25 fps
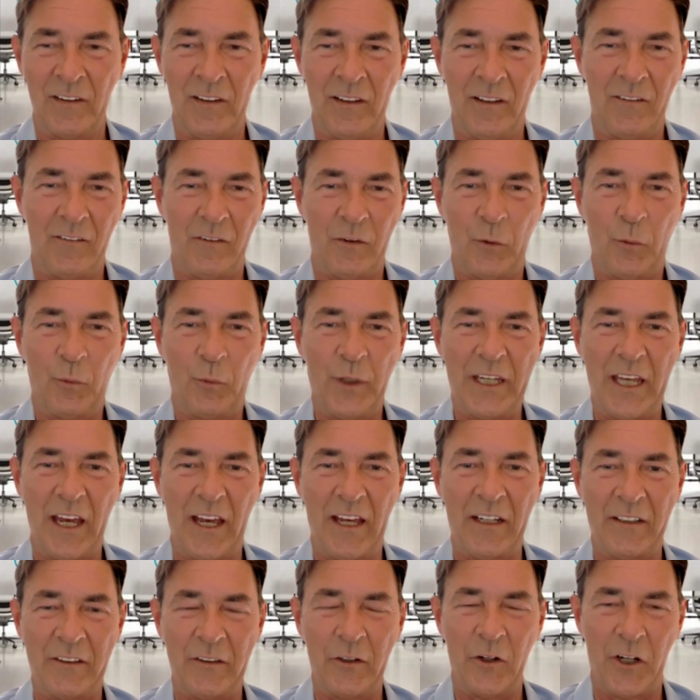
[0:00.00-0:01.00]
So we
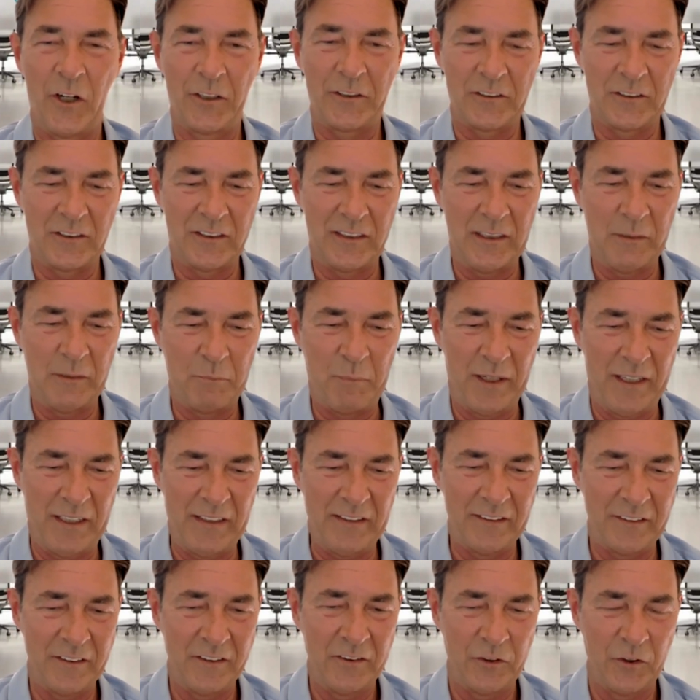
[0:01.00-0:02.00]
are not
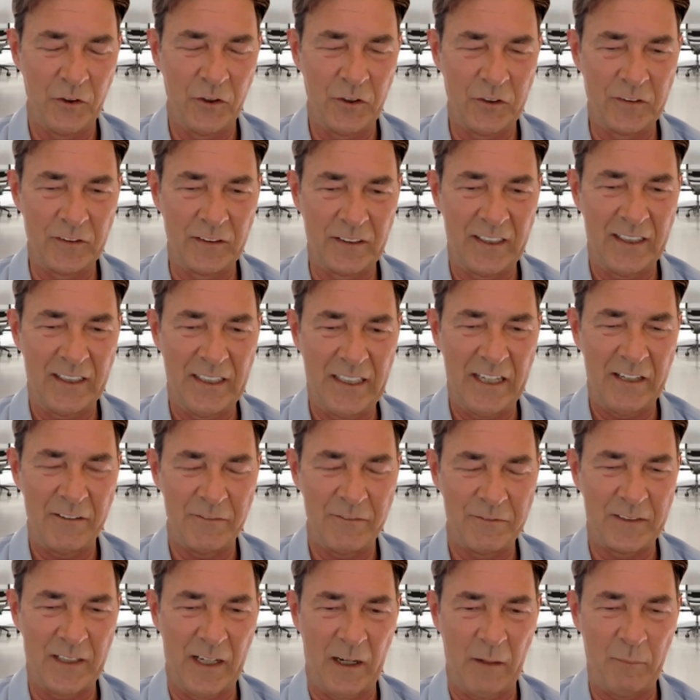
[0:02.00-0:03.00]
dependent on
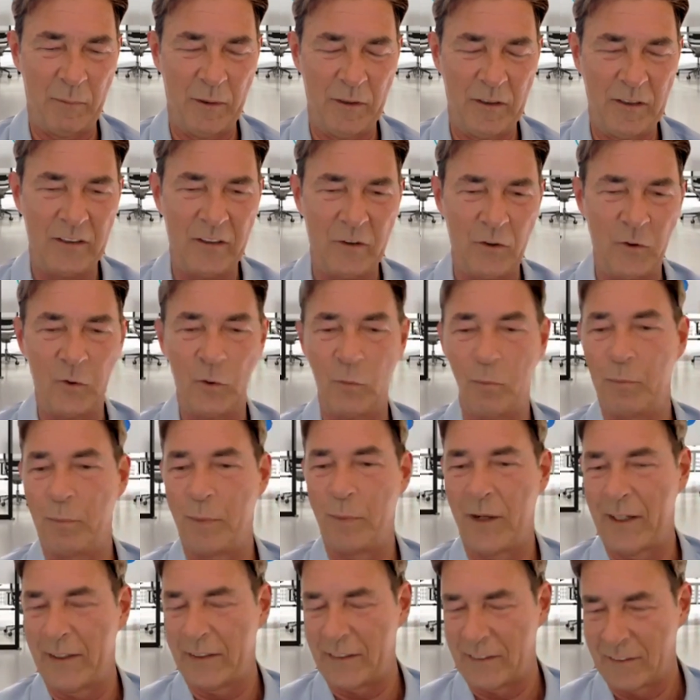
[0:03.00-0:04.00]
KfW,
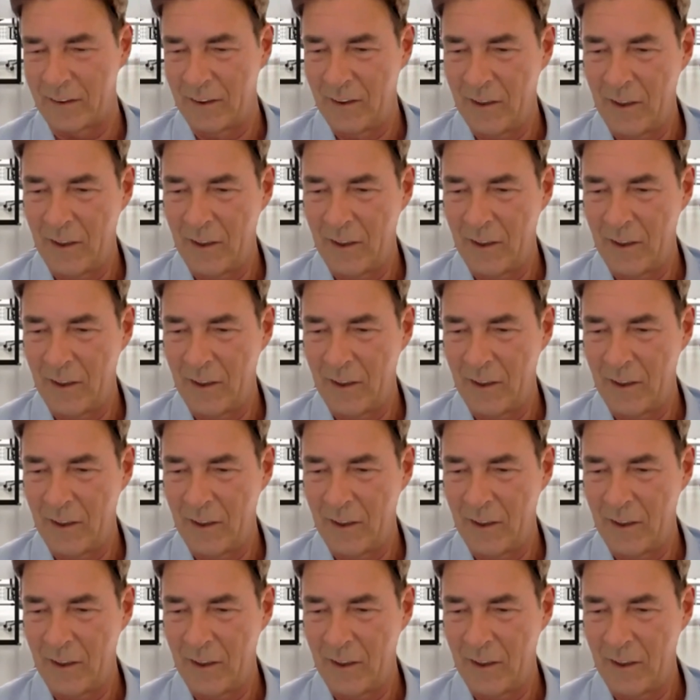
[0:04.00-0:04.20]
but